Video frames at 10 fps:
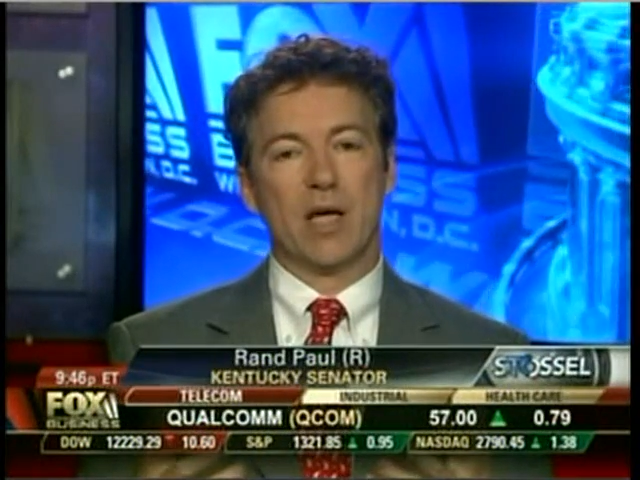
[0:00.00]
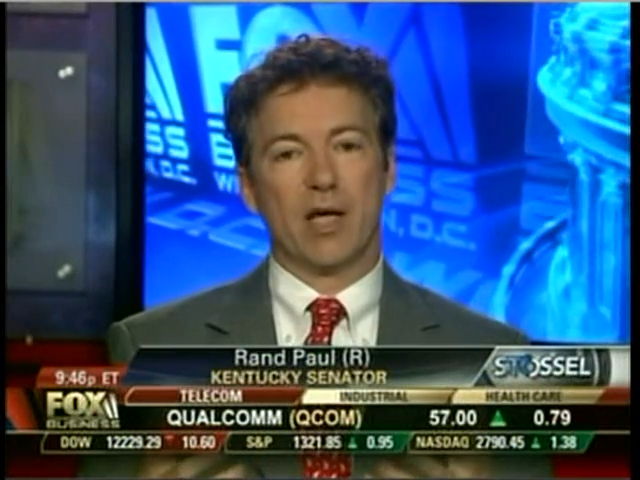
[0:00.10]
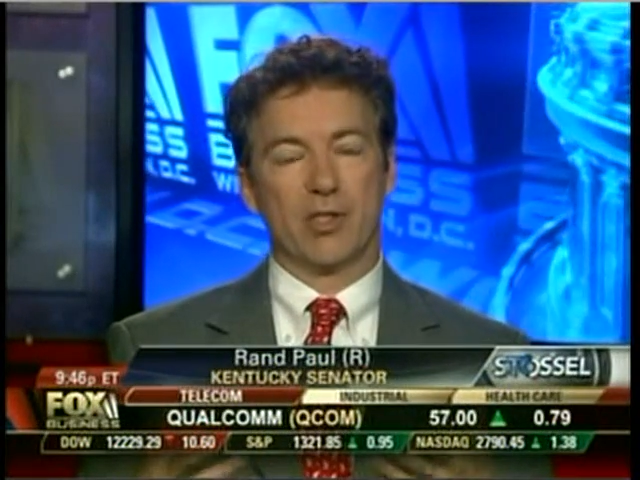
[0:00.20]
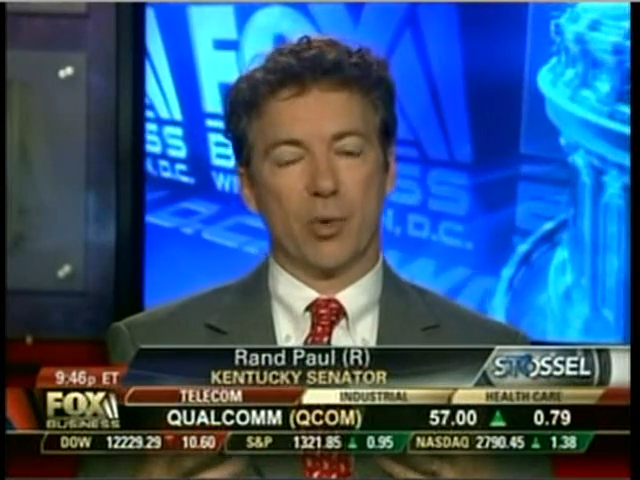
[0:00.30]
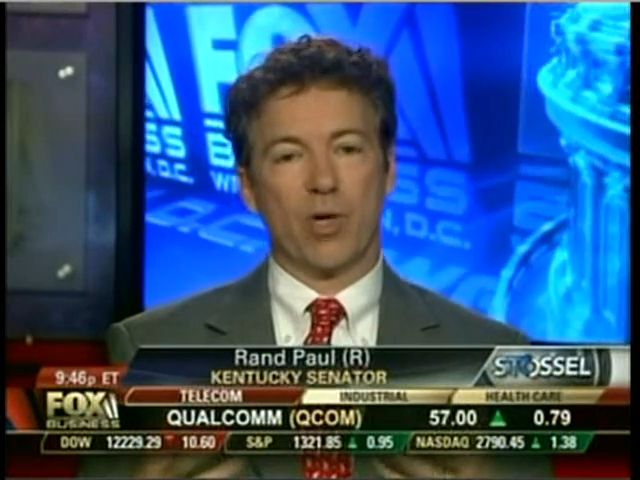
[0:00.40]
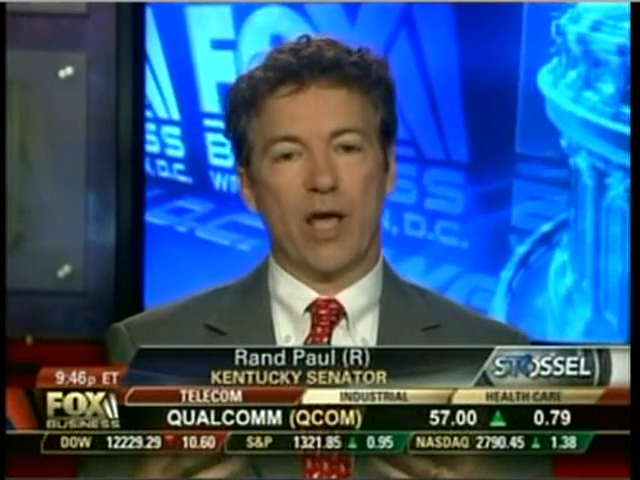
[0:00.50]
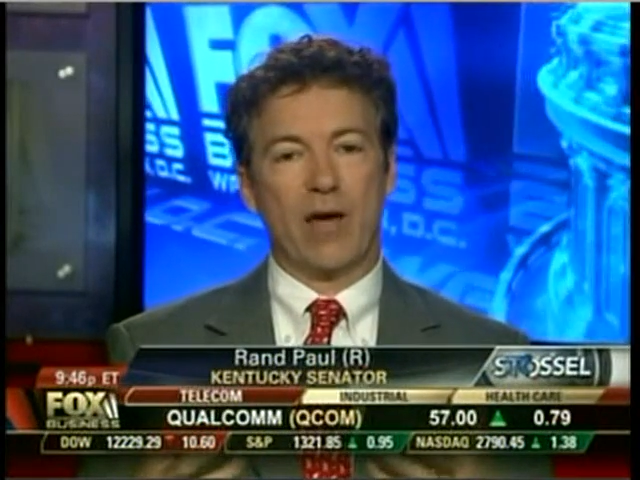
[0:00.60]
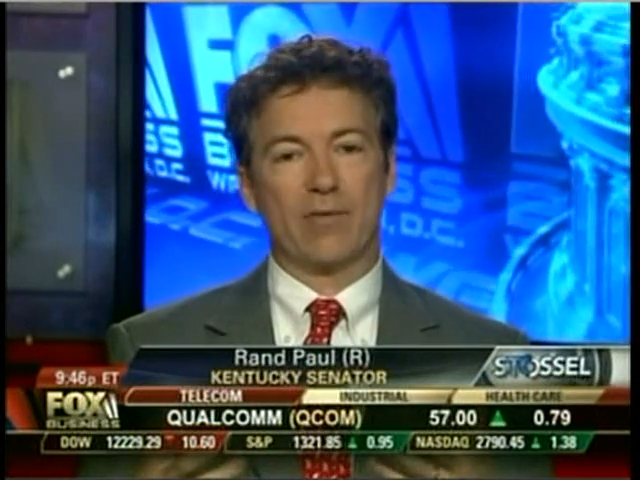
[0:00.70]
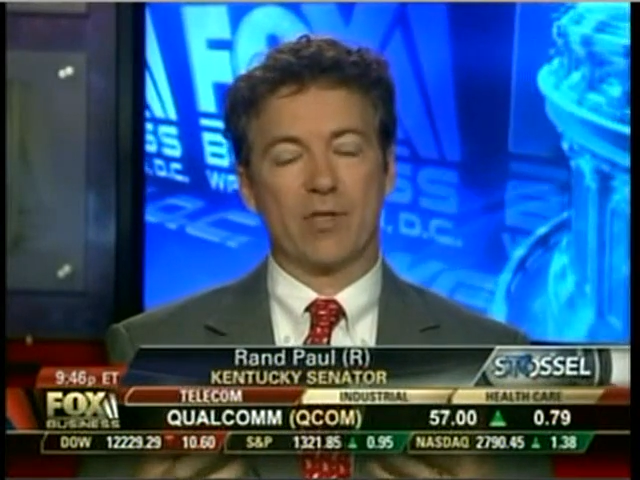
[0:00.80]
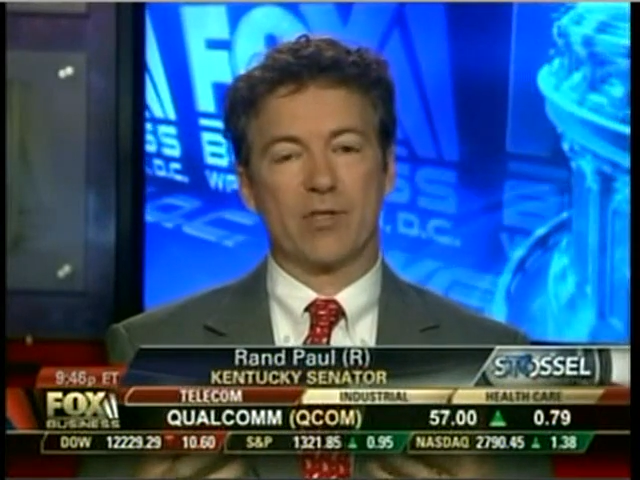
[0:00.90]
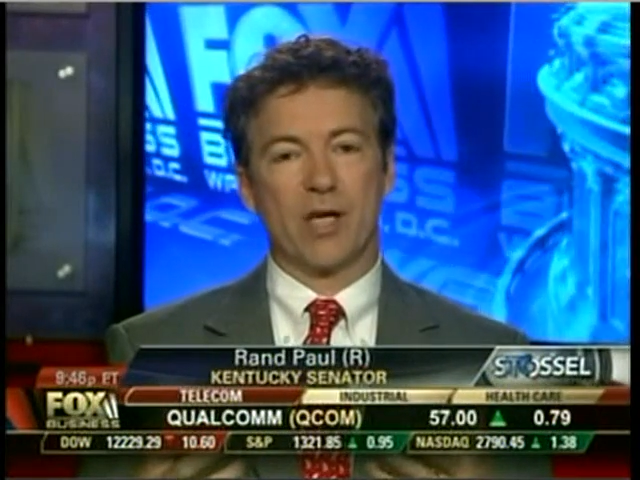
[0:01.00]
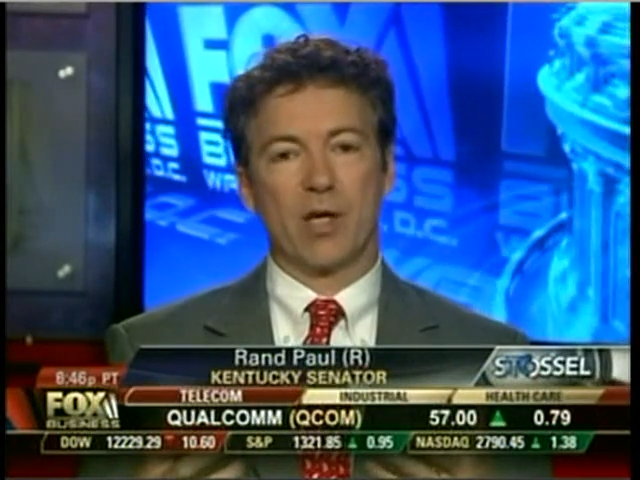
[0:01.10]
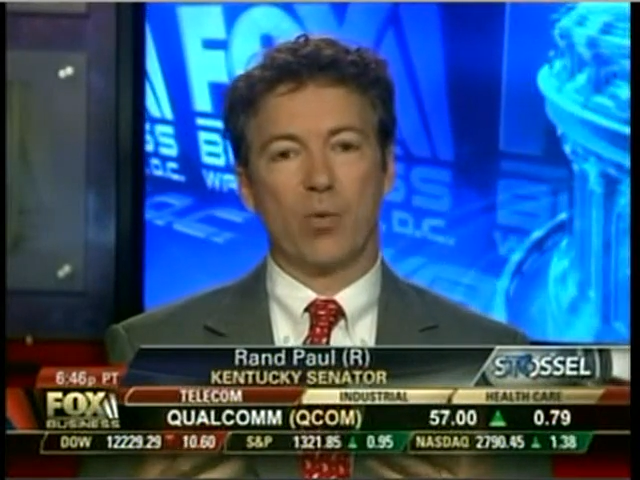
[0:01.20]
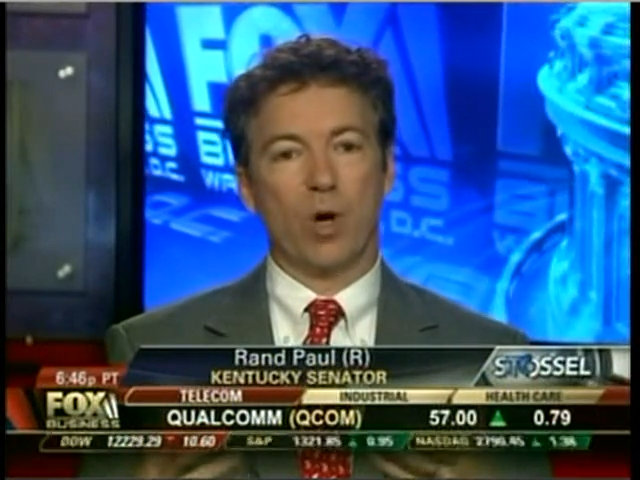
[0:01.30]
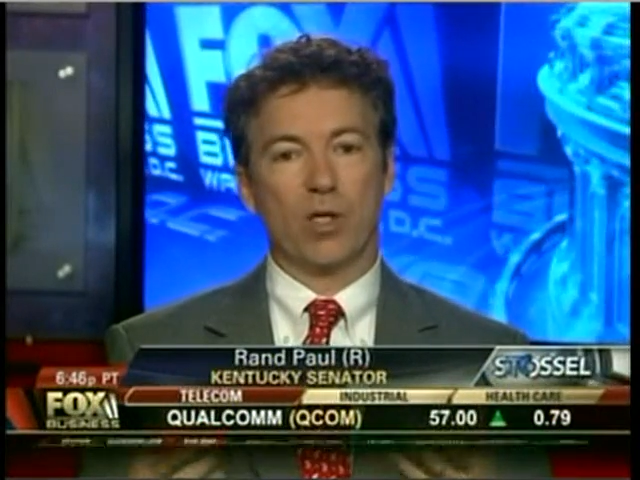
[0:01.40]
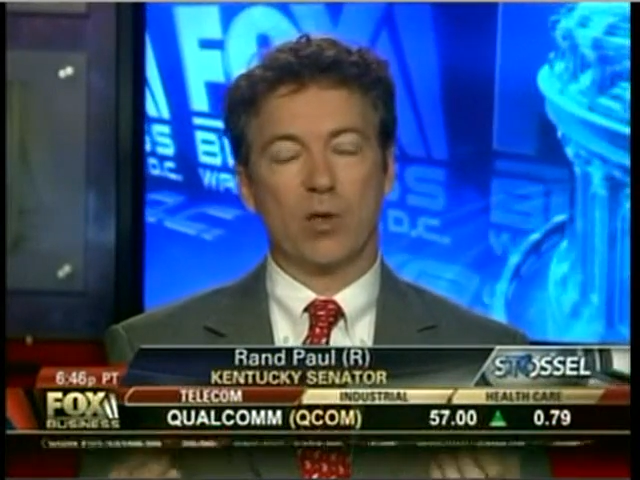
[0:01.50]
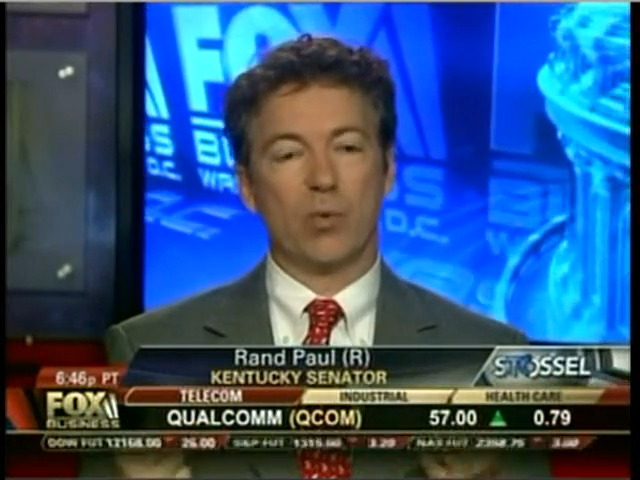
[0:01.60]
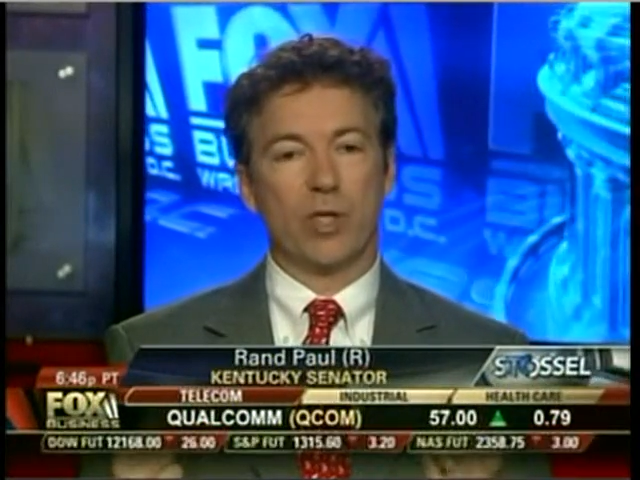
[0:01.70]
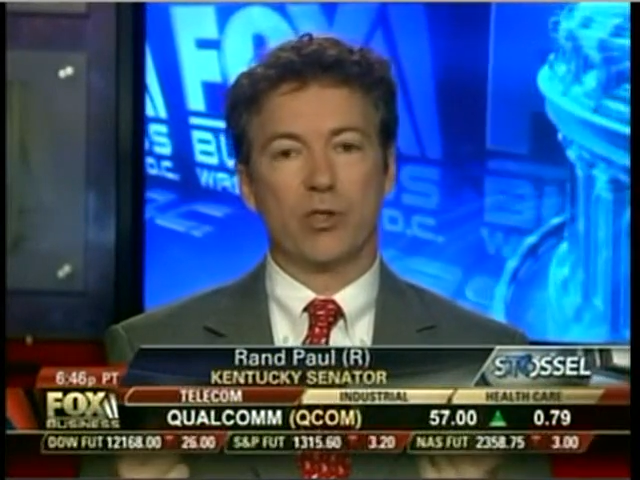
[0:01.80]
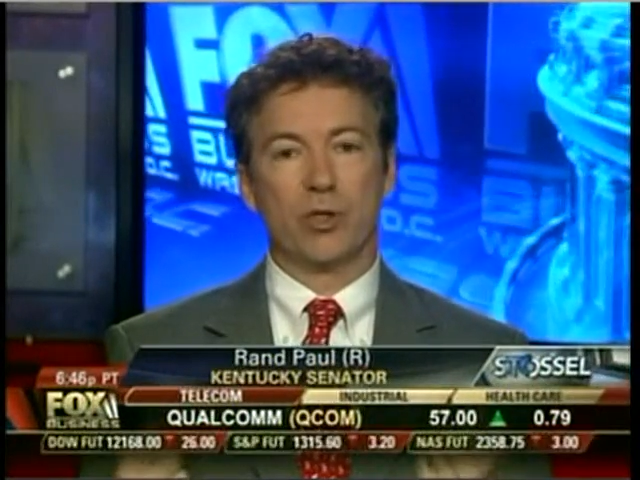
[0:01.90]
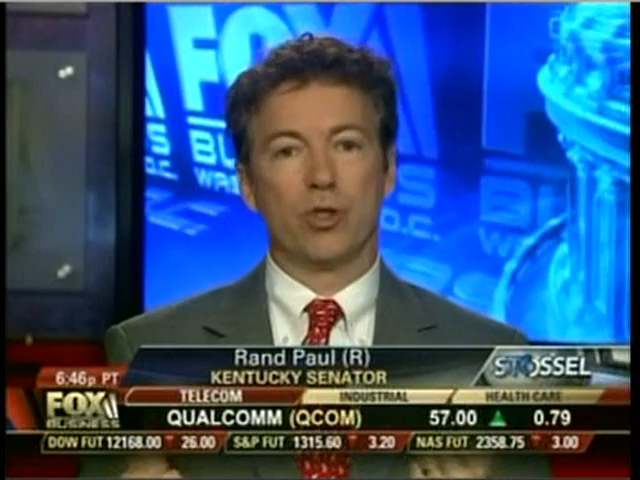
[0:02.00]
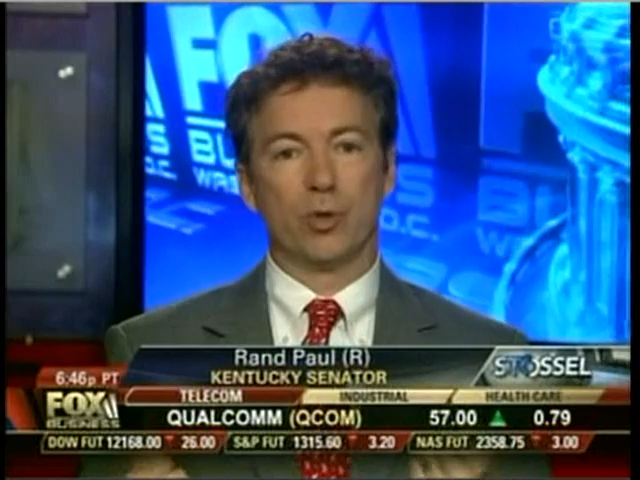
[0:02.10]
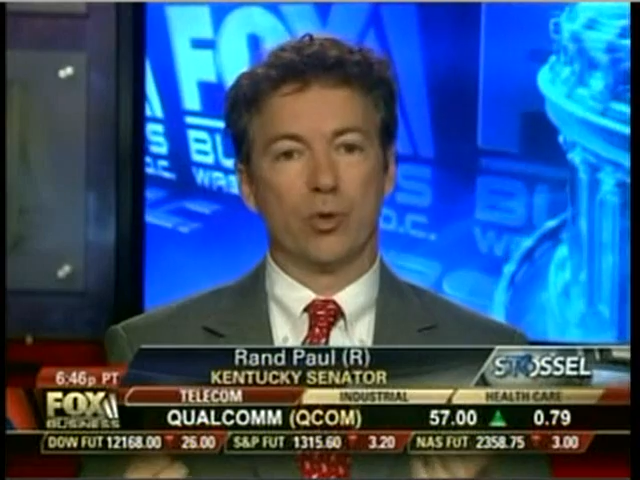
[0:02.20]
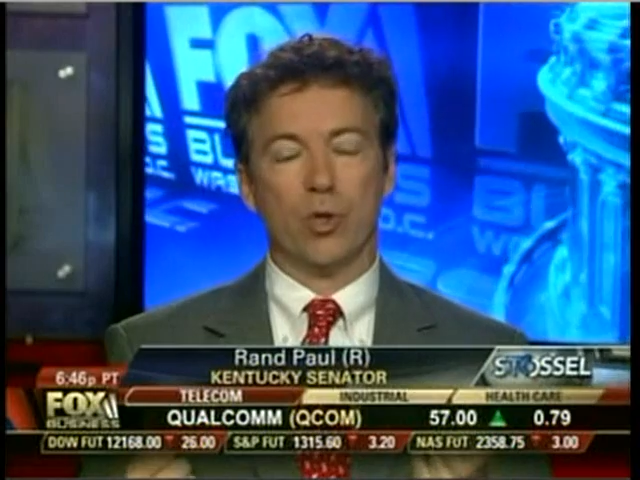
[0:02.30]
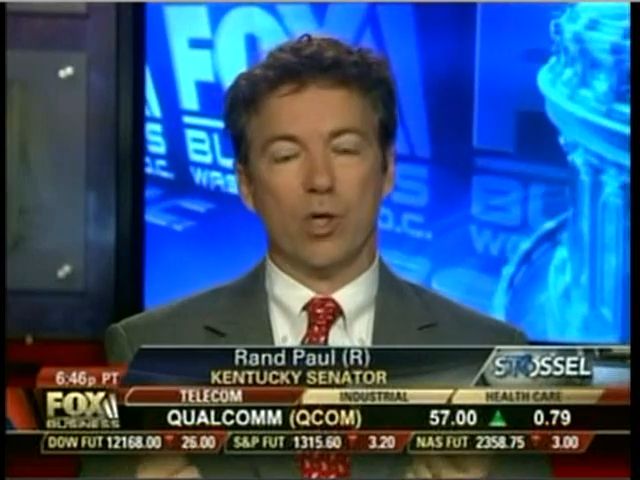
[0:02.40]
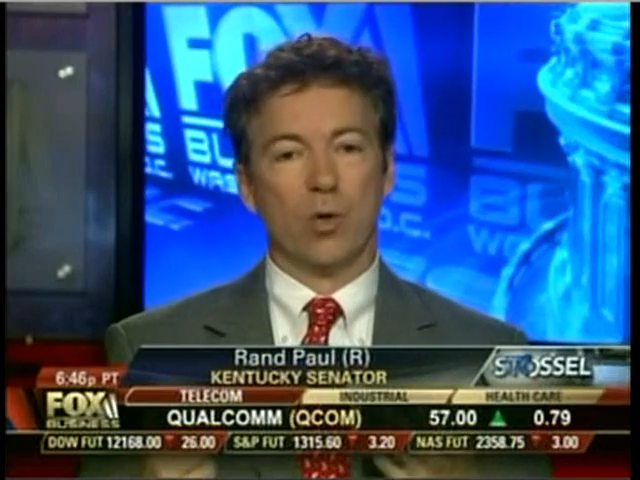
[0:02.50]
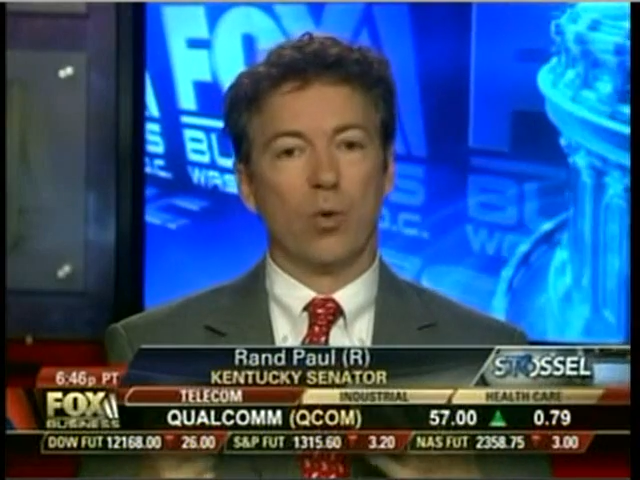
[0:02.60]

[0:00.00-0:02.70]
and so we have to say, what can we do,